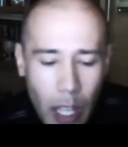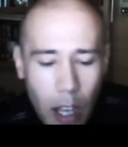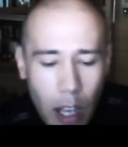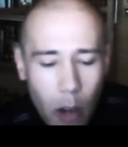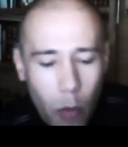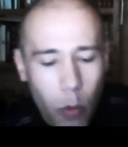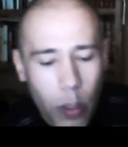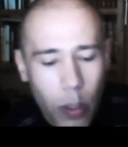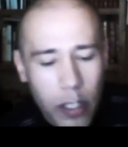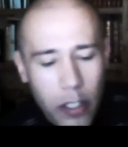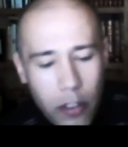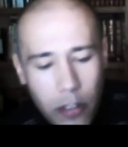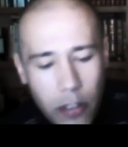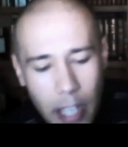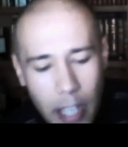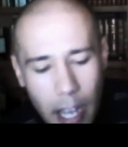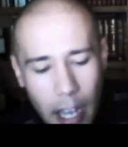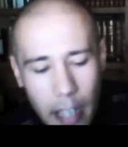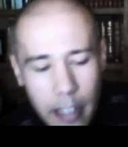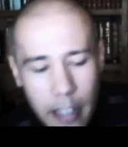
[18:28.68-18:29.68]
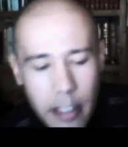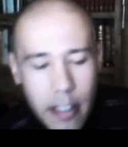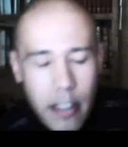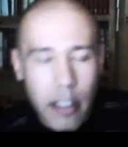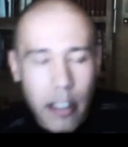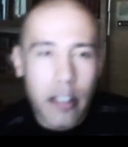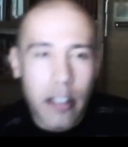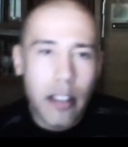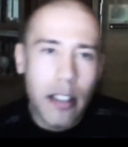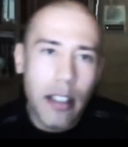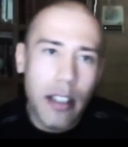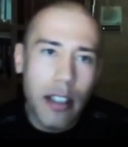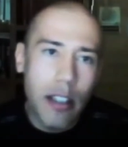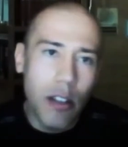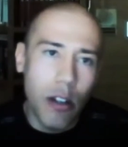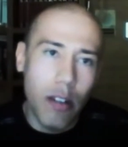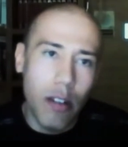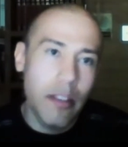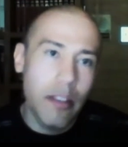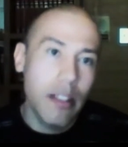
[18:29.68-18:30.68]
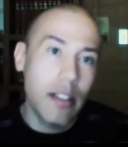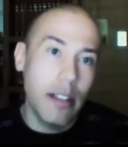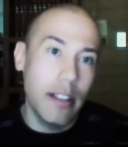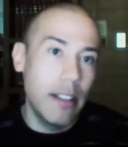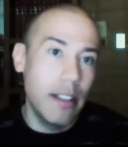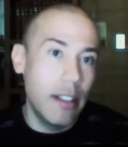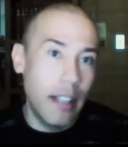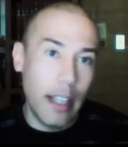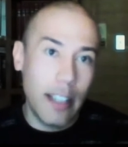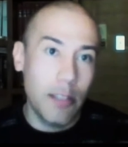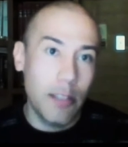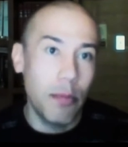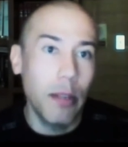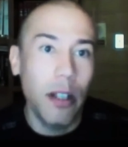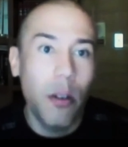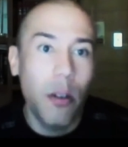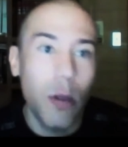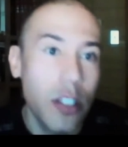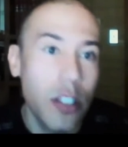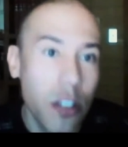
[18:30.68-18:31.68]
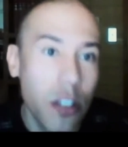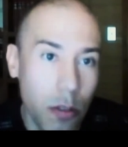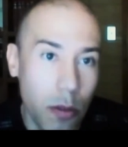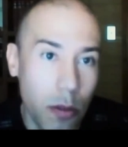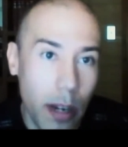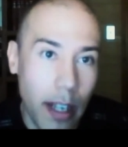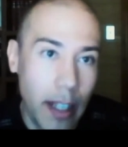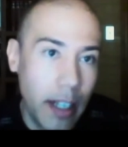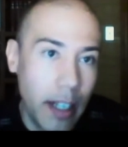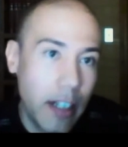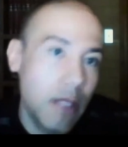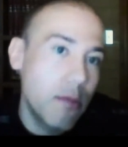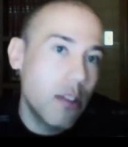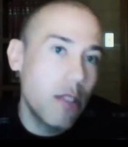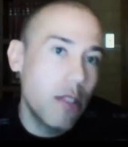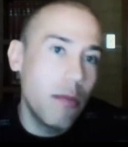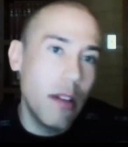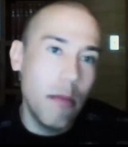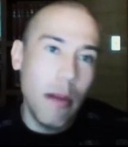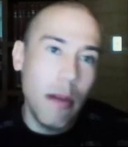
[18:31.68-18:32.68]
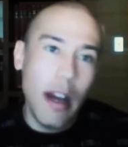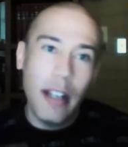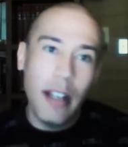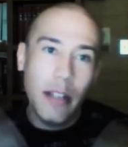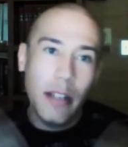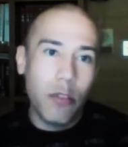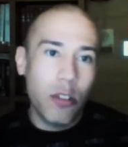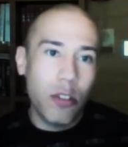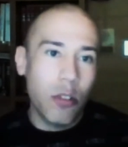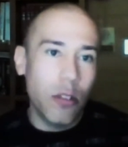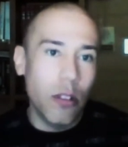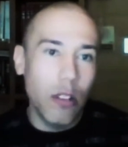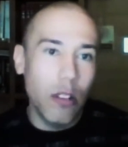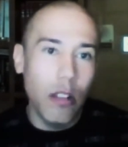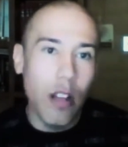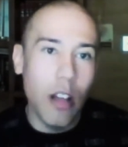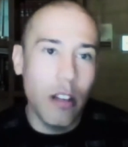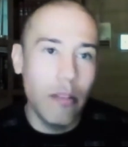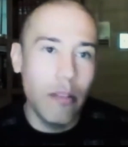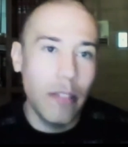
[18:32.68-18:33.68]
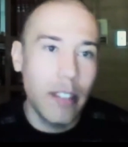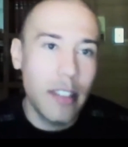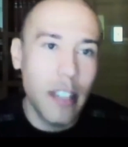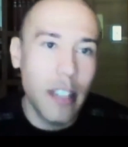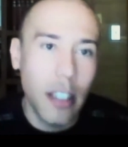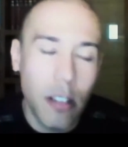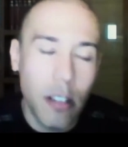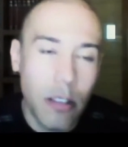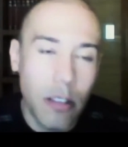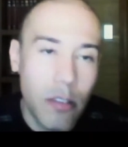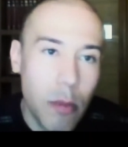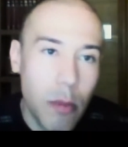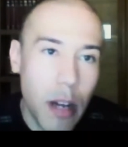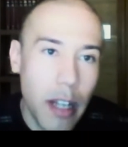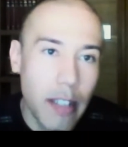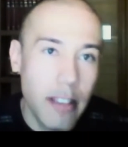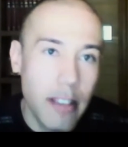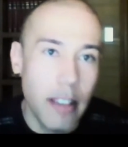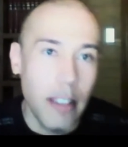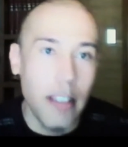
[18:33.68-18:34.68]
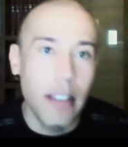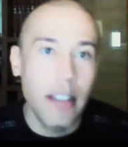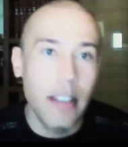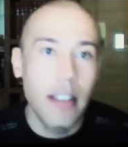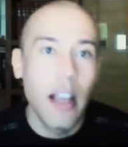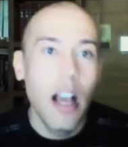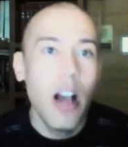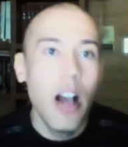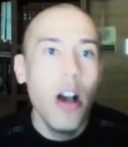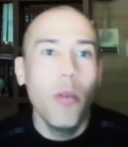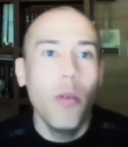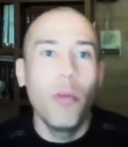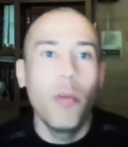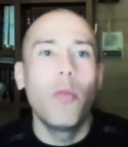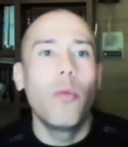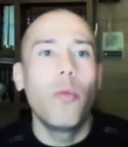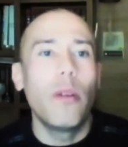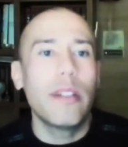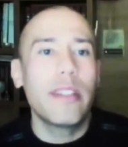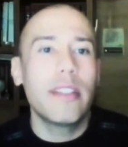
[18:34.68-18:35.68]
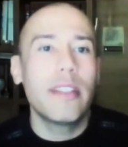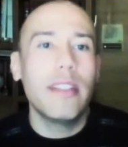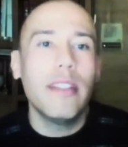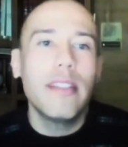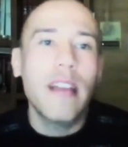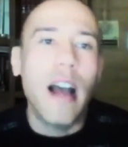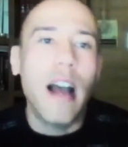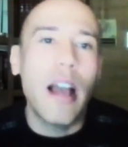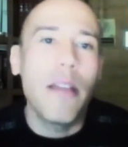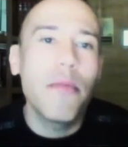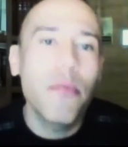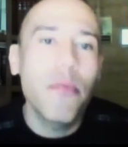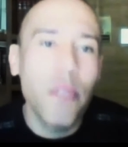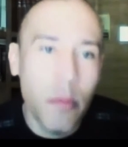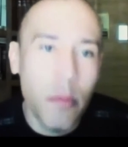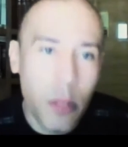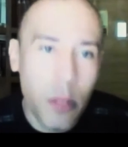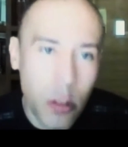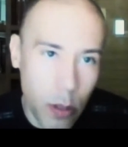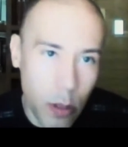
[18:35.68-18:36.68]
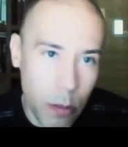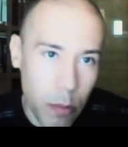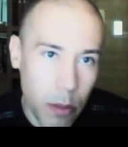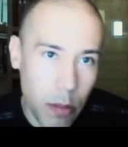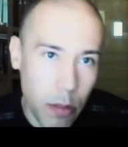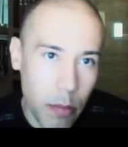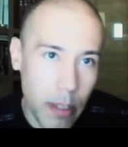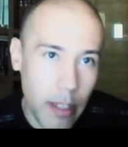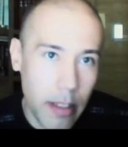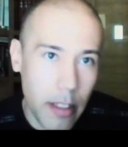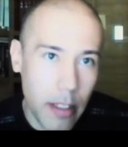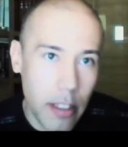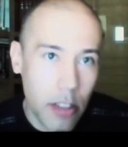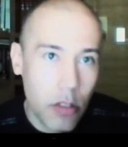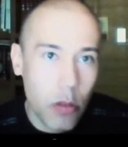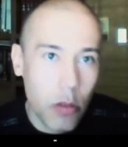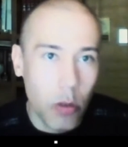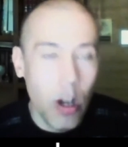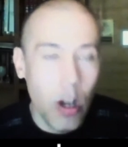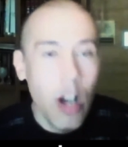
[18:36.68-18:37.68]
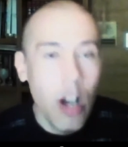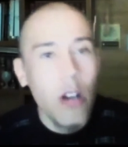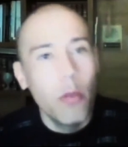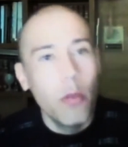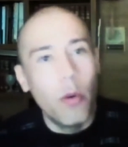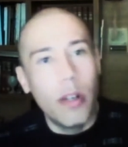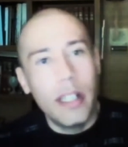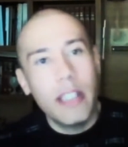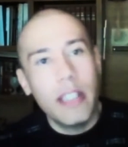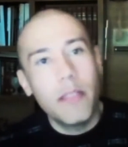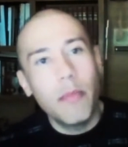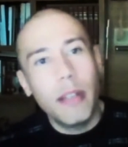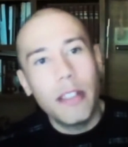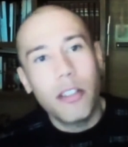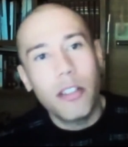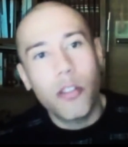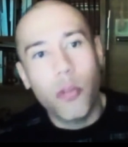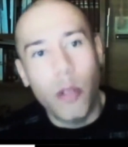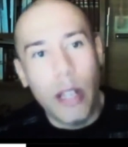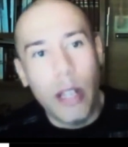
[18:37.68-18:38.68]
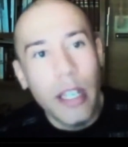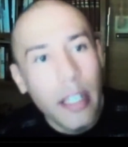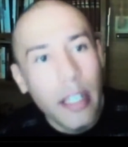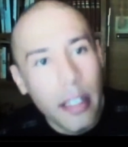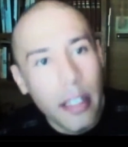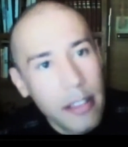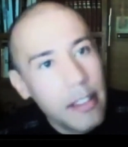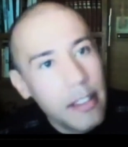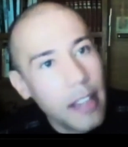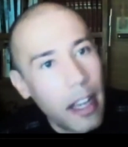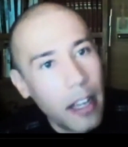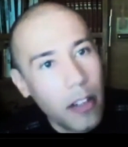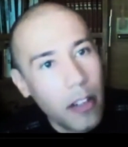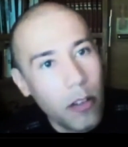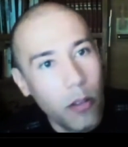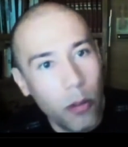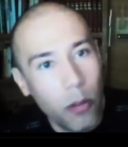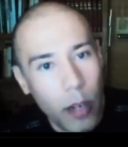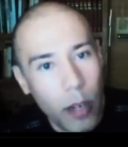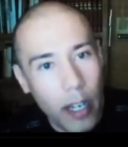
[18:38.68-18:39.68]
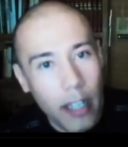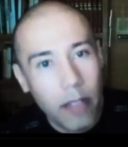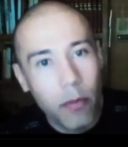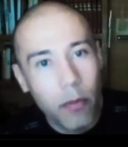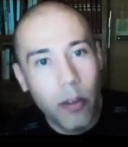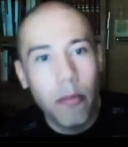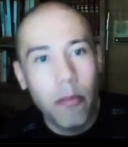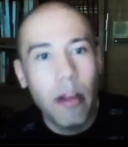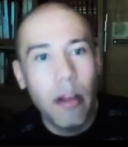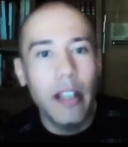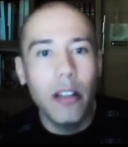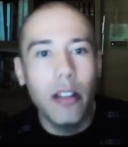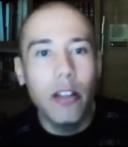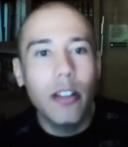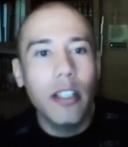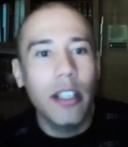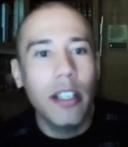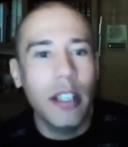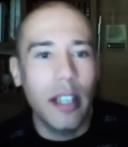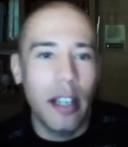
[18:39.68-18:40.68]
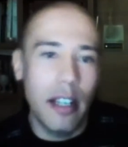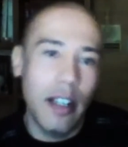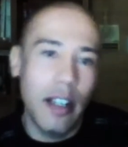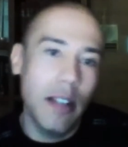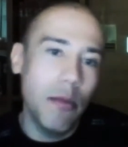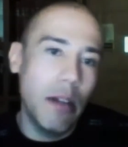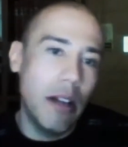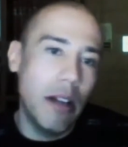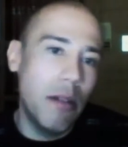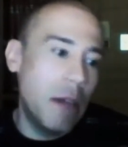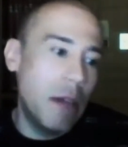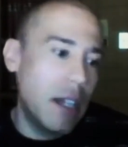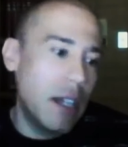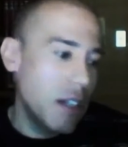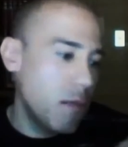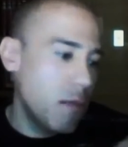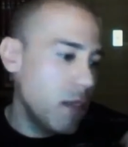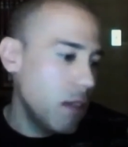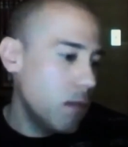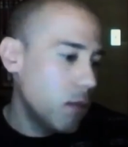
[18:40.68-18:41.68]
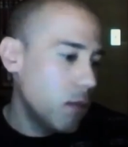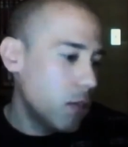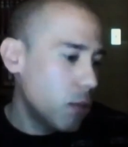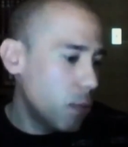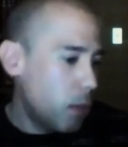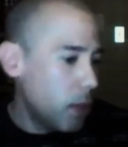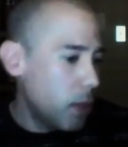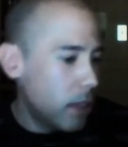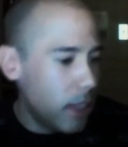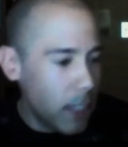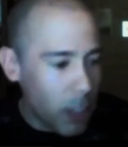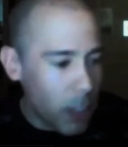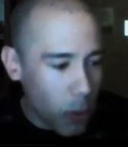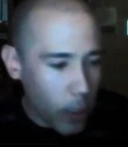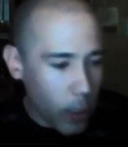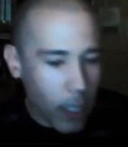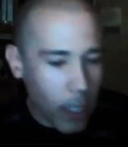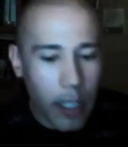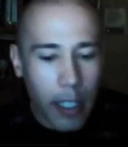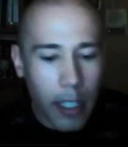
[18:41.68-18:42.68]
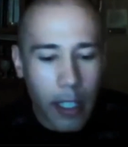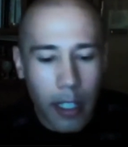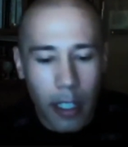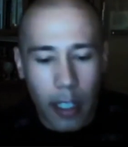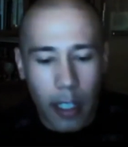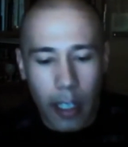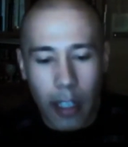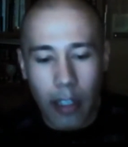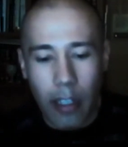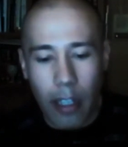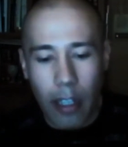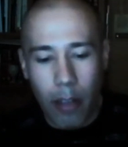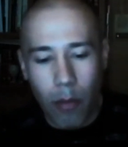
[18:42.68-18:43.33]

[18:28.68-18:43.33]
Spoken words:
what do you guys see? Obviously, the next big question, right, that comes to my mind, I'm sure a lot of executives' minds is, well, what's the time frame to implement this tool? What is my training cycle, right? What am I looking at? Am I going to be able to put this quickly and